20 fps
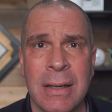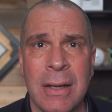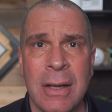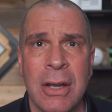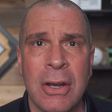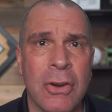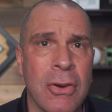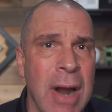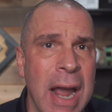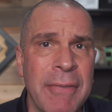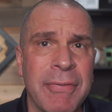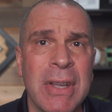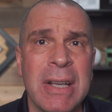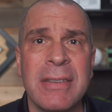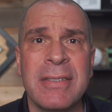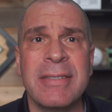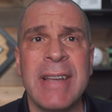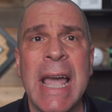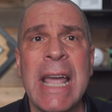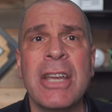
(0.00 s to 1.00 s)
crafting
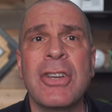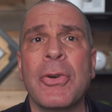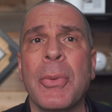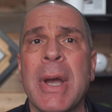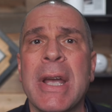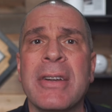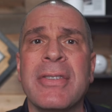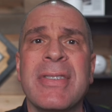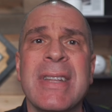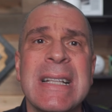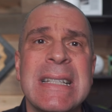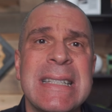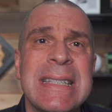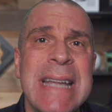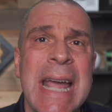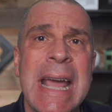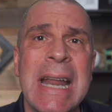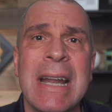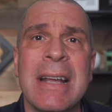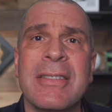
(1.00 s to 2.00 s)
sanctuaries that
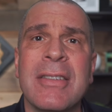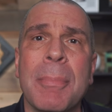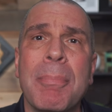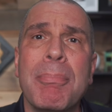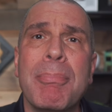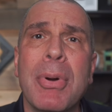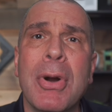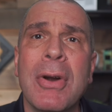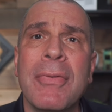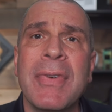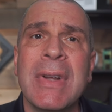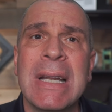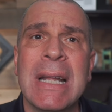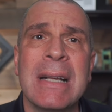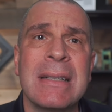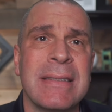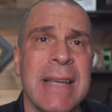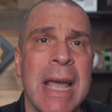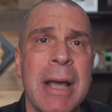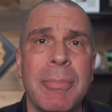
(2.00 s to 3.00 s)
stand as a perfect
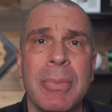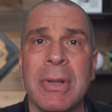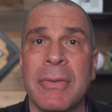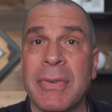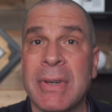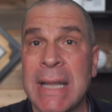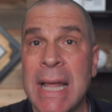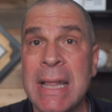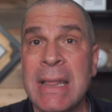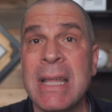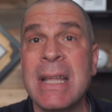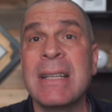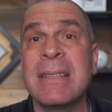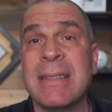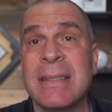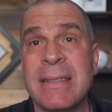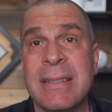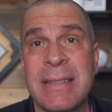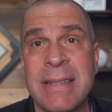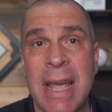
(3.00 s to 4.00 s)
example of cleanliness
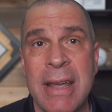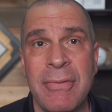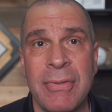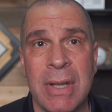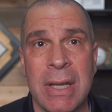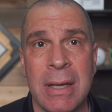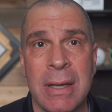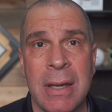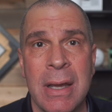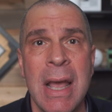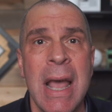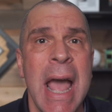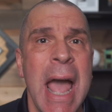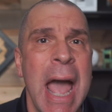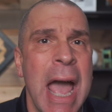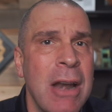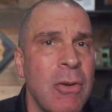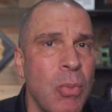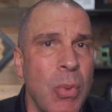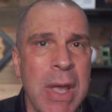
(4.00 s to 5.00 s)
and safety,
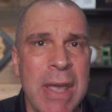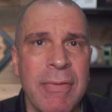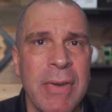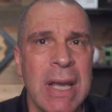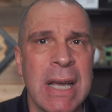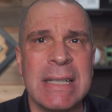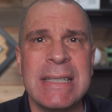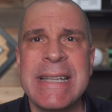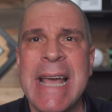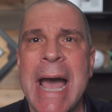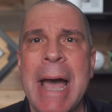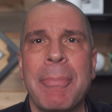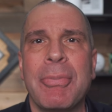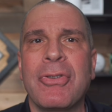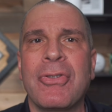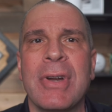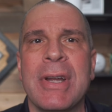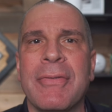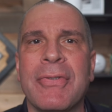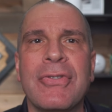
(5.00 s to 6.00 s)
and weaving a
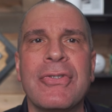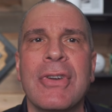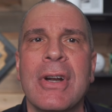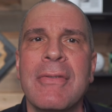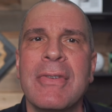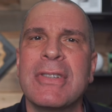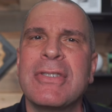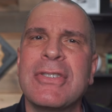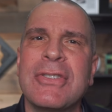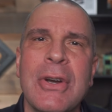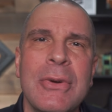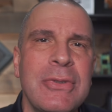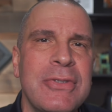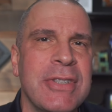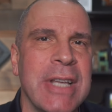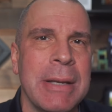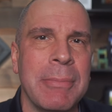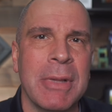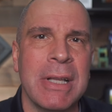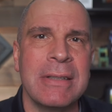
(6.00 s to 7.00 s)
tapestry of service so
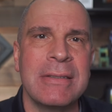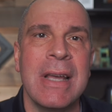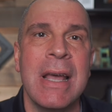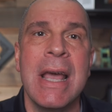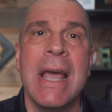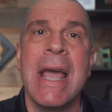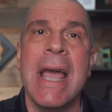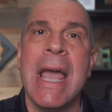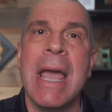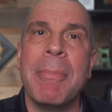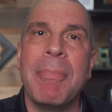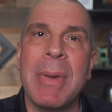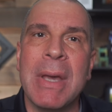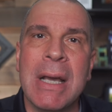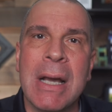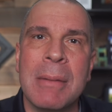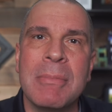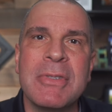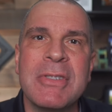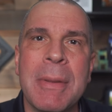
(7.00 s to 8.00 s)
seamless it
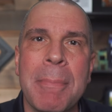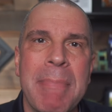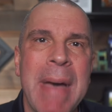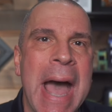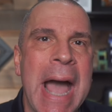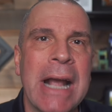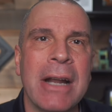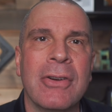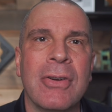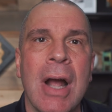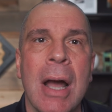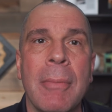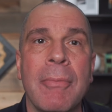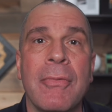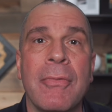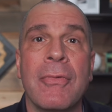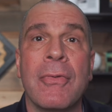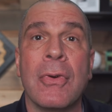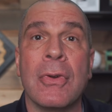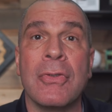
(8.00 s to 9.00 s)
becomes the
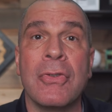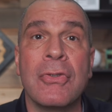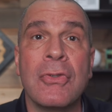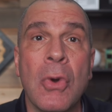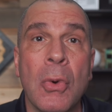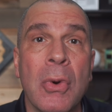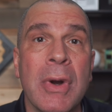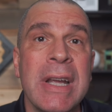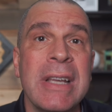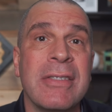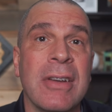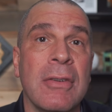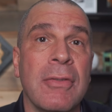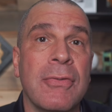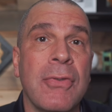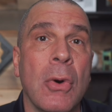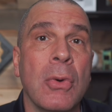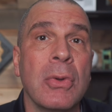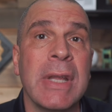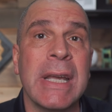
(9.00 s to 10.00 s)
backdrop for stories
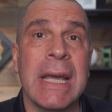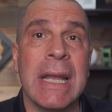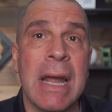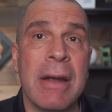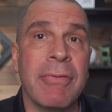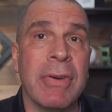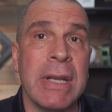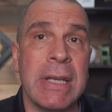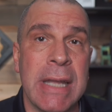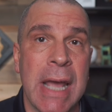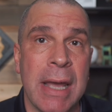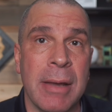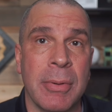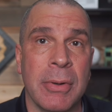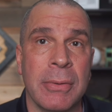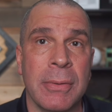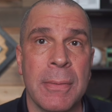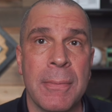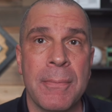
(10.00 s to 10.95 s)
unfolding at every table.